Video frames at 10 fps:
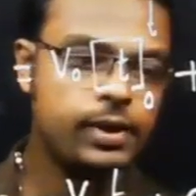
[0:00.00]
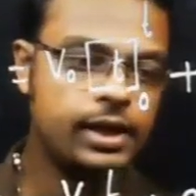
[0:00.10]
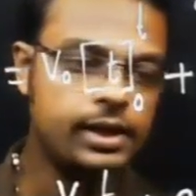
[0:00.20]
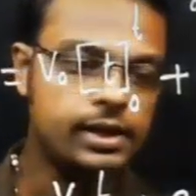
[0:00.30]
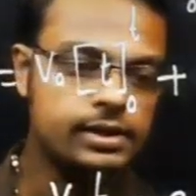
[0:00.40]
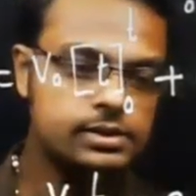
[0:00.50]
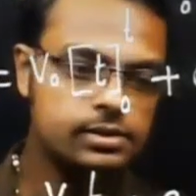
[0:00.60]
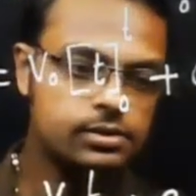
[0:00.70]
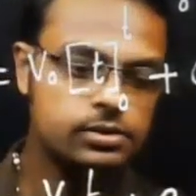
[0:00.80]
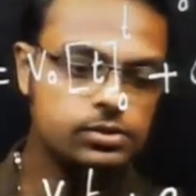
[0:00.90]

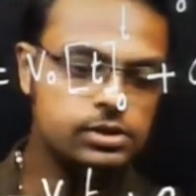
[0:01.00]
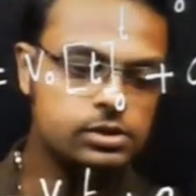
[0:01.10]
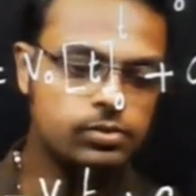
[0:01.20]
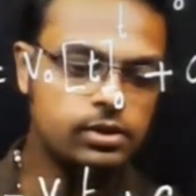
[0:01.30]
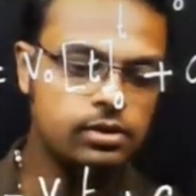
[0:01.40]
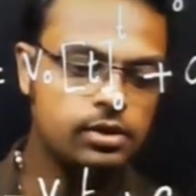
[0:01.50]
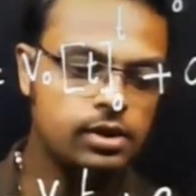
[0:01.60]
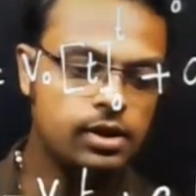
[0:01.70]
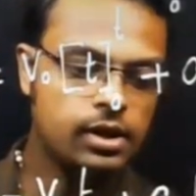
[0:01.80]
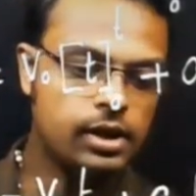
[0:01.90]
plus, you see this one,
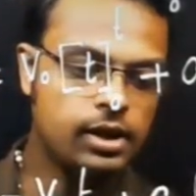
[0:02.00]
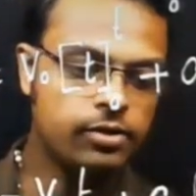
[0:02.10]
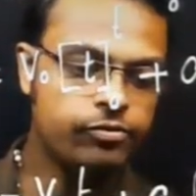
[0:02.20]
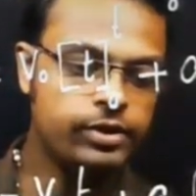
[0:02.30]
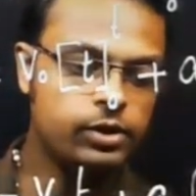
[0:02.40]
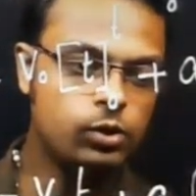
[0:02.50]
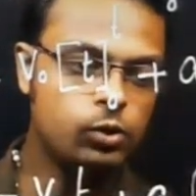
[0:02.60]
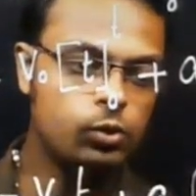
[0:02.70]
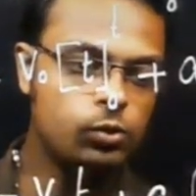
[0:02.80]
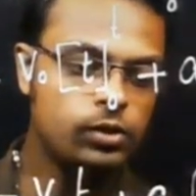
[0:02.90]
half
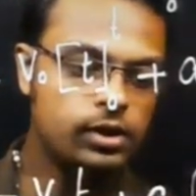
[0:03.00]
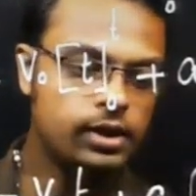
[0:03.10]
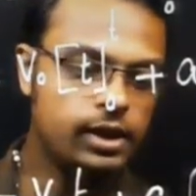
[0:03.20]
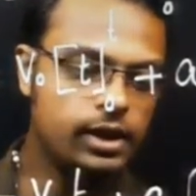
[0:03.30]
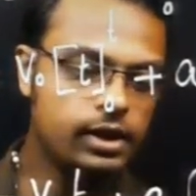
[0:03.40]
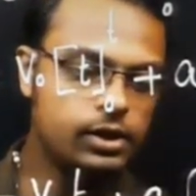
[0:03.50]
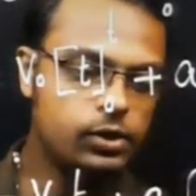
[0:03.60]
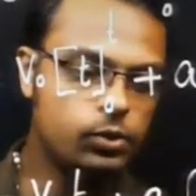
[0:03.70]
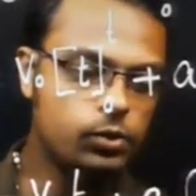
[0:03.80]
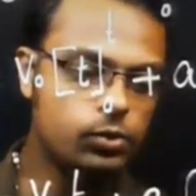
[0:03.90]
into a
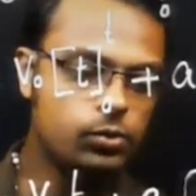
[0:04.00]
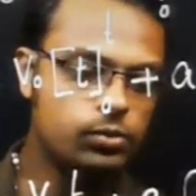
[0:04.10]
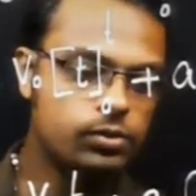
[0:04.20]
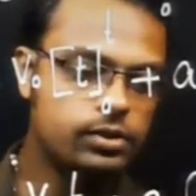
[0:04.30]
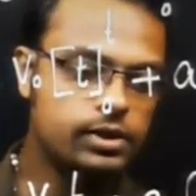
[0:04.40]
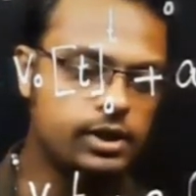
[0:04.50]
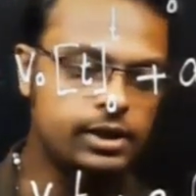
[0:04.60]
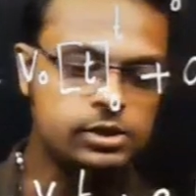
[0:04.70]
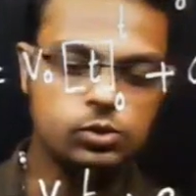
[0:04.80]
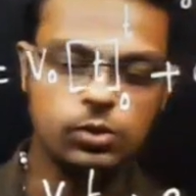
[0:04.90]
into
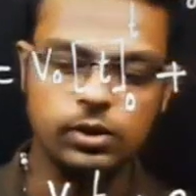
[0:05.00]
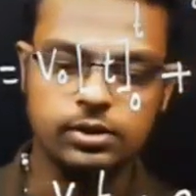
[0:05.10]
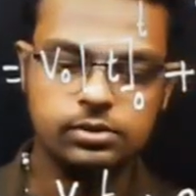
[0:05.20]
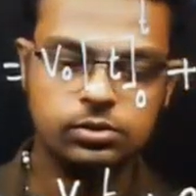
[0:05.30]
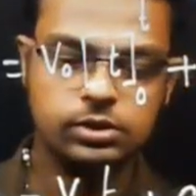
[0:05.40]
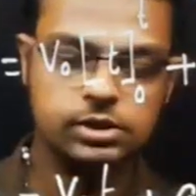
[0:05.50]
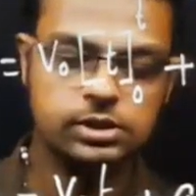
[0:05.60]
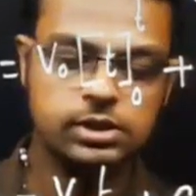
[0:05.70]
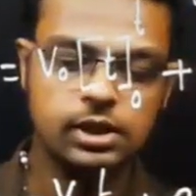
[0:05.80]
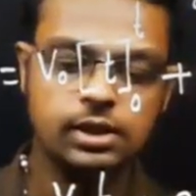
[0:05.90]
t square. So this
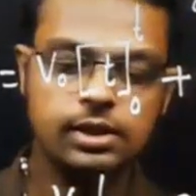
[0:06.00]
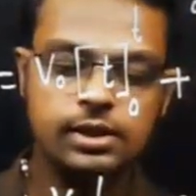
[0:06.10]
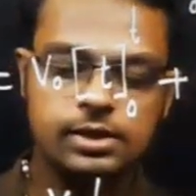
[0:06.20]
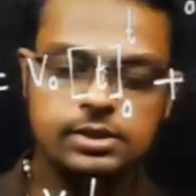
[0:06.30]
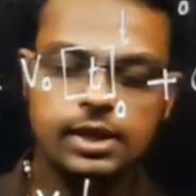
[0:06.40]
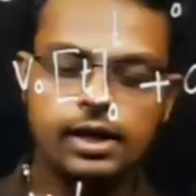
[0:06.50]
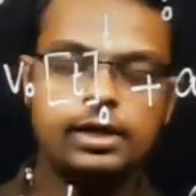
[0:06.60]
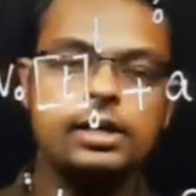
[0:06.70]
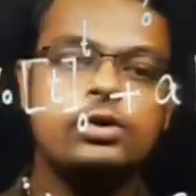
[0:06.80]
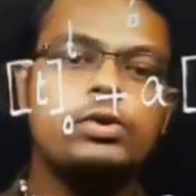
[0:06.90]
is the
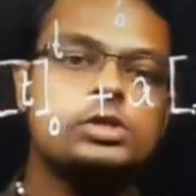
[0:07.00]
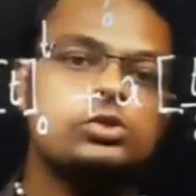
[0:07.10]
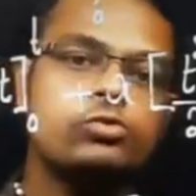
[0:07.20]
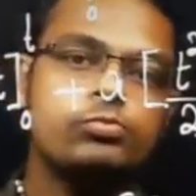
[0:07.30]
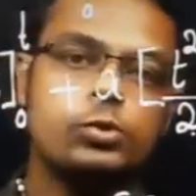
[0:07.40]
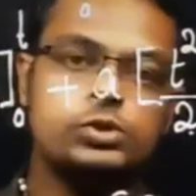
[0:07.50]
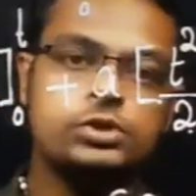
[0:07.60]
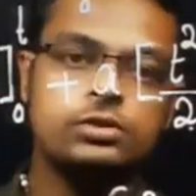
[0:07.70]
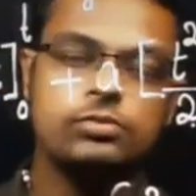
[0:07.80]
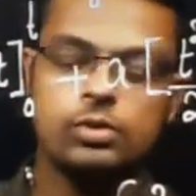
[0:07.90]
second equation of
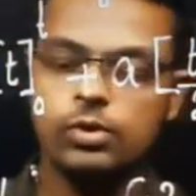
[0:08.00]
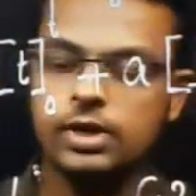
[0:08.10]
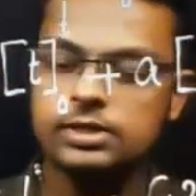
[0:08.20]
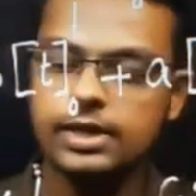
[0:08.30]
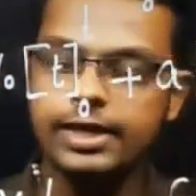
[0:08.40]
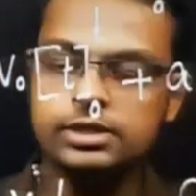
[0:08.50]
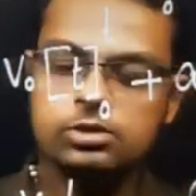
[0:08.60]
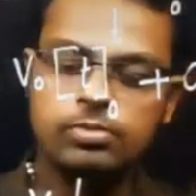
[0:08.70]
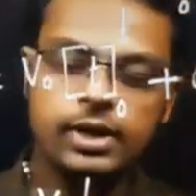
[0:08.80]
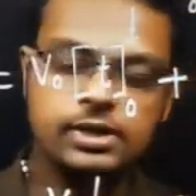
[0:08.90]
motion. Or what is
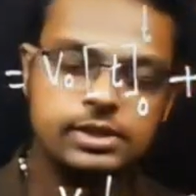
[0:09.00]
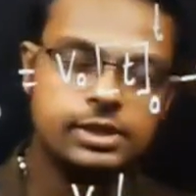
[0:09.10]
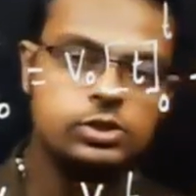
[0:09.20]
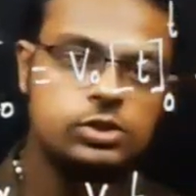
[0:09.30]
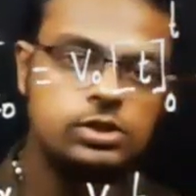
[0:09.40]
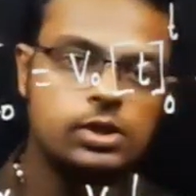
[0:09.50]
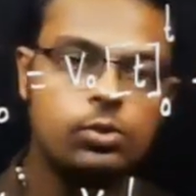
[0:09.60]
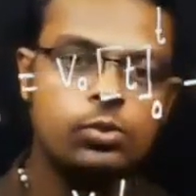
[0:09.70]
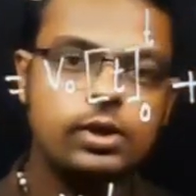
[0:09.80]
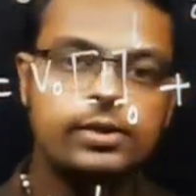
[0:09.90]
x minus
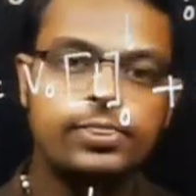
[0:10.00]
x0?